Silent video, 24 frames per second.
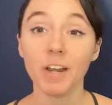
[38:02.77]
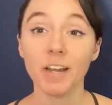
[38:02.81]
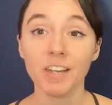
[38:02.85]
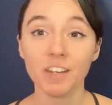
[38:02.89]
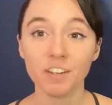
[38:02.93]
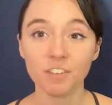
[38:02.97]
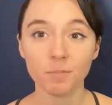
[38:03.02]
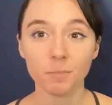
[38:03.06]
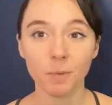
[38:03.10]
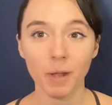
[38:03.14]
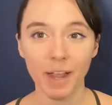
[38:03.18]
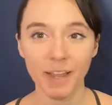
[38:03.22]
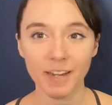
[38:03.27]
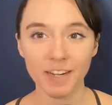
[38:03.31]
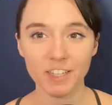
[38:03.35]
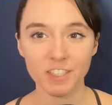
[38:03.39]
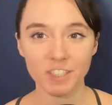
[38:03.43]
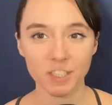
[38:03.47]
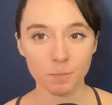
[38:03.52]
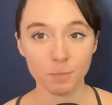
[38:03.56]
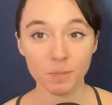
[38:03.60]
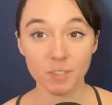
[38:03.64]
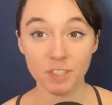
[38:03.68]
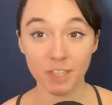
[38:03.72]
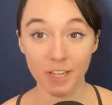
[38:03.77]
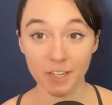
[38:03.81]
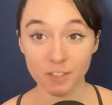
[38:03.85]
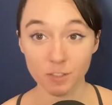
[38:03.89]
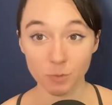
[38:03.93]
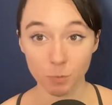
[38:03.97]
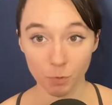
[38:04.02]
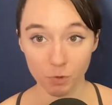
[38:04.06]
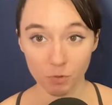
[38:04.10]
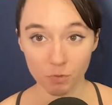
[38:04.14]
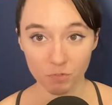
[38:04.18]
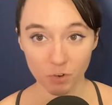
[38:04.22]
of mine is obsessed
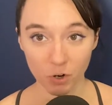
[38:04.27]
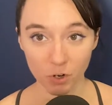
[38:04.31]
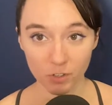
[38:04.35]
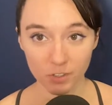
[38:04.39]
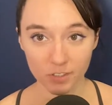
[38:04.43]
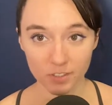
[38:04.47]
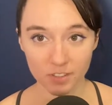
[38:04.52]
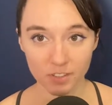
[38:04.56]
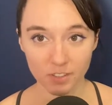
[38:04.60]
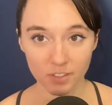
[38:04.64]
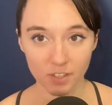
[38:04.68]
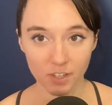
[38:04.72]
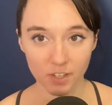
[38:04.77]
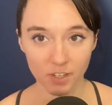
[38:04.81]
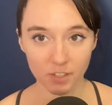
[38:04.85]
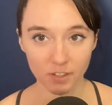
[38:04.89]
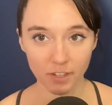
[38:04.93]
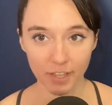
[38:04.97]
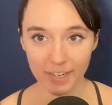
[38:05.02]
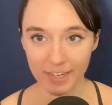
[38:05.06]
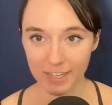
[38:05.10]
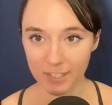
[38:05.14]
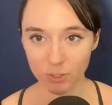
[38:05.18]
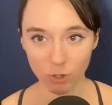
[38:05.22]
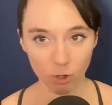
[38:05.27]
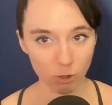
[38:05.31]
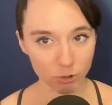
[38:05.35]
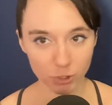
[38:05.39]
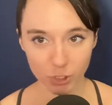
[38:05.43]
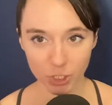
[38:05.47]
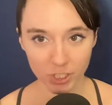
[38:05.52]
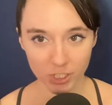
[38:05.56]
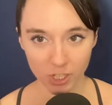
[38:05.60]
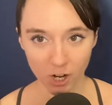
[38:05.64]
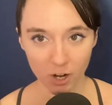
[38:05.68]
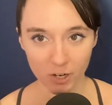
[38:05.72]
with farts. Like it's all
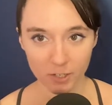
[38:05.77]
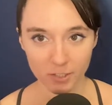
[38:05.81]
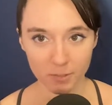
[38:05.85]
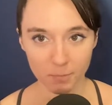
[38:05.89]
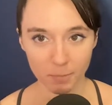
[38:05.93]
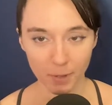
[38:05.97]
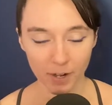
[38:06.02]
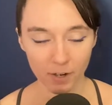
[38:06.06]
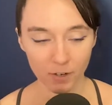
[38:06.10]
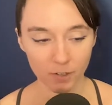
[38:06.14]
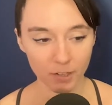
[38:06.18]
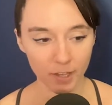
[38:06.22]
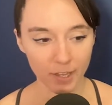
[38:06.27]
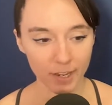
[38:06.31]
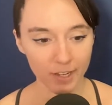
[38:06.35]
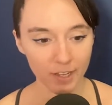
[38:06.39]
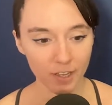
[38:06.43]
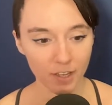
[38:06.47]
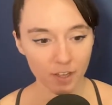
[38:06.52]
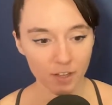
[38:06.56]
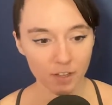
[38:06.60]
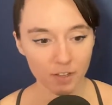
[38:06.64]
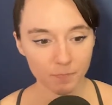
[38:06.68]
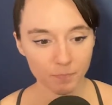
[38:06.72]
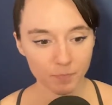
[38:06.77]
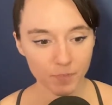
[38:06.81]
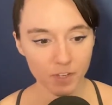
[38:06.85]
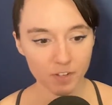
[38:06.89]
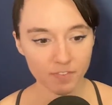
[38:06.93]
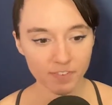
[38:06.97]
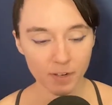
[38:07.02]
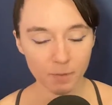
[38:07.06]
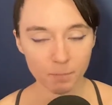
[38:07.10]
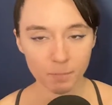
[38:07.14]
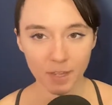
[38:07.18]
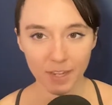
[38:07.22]
she talks about. Like if
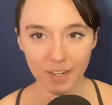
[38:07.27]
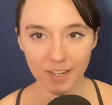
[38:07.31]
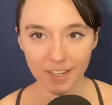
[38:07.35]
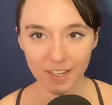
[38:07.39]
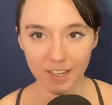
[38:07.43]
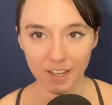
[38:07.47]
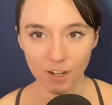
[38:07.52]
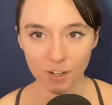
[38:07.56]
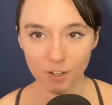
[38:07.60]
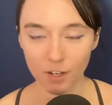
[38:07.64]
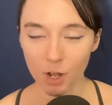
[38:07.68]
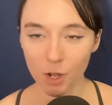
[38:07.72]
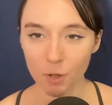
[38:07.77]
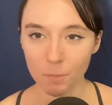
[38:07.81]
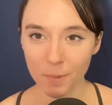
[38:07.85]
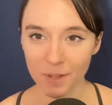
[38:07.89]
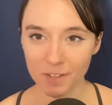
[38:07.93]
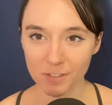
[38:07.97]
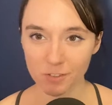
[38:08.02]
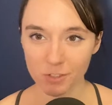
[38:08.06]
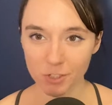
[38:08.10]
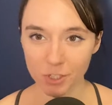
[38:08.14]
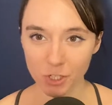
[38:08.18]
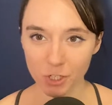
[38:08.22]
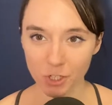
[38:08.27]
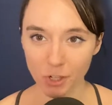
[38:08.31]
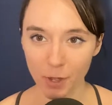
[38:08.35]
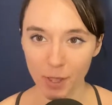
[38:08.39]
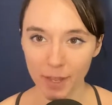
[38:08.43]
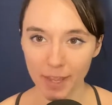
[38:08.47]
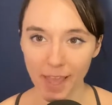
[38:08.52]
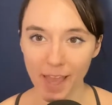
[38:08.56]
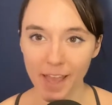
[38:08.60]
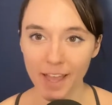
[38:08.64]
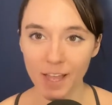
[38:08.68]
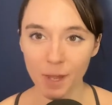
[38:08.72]
I'm like, I'll message her like,
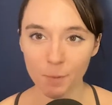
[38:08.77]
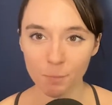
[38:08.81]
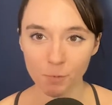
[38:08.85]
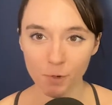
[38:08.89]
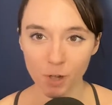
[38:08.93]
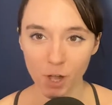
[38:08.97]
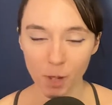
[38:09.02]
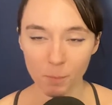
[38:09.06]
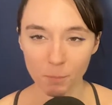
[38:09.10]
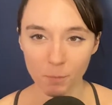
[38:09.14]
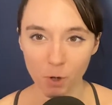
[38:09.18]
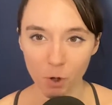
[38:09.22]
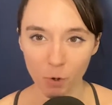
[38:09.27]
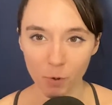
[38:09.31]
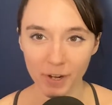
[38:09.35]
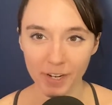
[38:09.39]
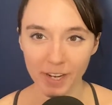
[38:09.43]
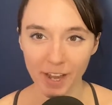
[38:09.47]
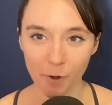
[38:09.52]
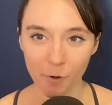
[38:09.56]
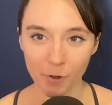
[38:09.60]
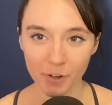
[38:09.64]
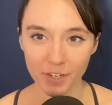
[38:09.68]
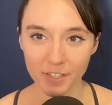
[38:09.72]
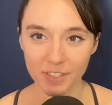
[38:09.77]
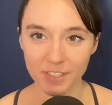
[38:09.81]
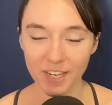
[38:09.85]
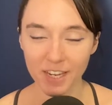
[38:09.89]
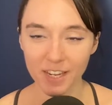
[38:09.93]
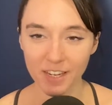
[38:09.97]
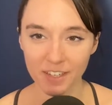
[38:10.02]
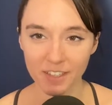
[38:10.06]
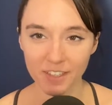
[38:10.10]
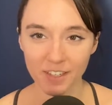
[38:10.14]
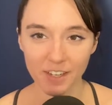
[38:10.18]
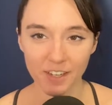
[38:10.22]
hey, I'm going out on a
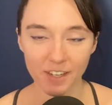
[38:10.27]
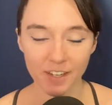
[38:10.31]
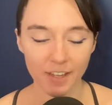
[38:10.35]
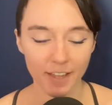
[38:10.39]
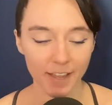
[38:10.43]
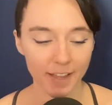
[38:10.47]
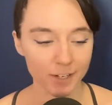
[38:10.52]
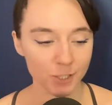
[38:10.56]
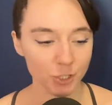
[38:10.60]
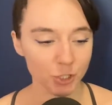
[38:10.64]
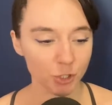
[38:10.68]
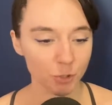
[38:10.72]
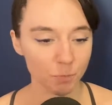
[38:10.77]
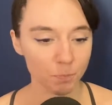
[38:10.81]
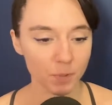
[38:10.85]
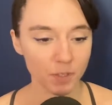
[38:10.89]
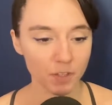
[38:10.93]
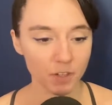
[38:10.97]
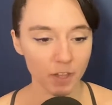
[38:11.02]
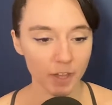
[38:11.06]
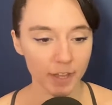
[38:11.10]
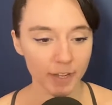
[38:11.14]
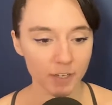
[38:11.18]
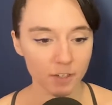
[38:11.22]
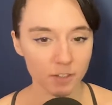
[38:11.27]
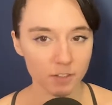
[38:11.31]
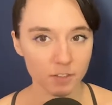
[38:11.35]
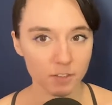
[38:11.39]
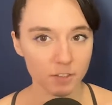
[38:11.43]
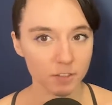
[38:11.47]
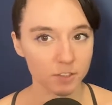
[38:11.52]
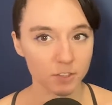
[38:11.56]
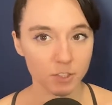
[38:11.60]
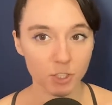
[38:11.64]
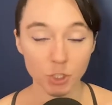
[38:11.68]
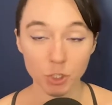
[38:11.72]
date. And she'll be like,
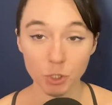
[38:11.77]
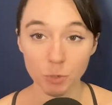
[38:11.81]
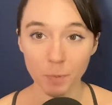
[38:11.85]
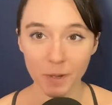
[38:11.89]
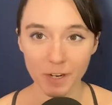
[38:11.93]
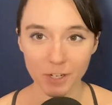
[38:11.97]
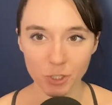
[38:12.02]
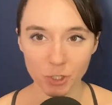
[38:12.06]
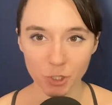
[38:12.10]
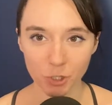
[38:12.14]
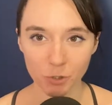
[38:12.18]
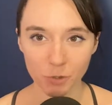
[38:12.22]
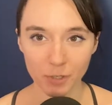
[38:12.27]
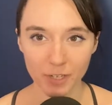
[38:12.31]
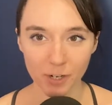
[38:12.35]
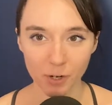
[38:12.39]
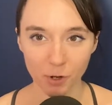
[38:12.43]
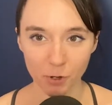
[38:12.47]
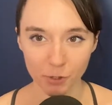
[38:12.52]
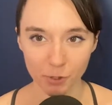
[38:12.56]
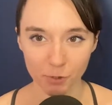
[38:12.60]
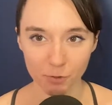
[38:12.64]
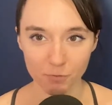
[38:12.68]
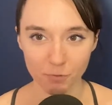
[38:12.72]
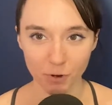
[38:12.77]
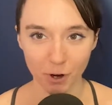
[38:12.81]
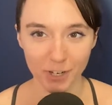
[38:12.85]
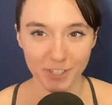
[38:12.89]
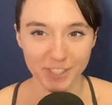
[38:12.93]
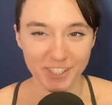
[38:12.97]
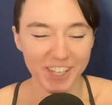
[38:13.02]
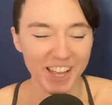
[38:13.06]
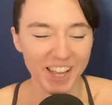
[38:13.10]
did you make sure you get all your farts?